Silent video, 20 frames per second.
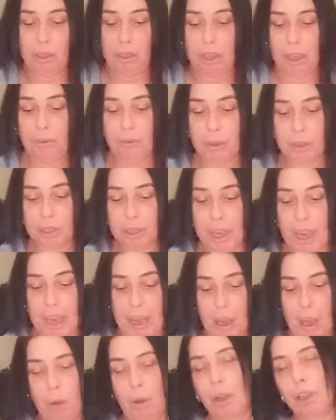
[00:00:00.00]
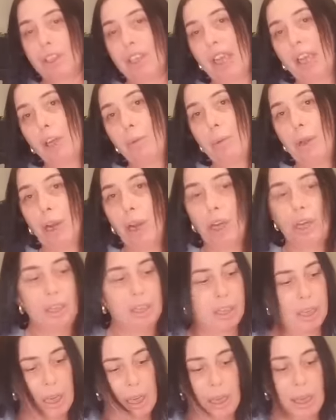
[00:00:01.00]
if I say, I'll take them on
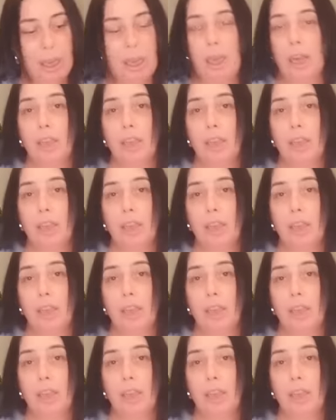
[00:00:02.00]
holiday,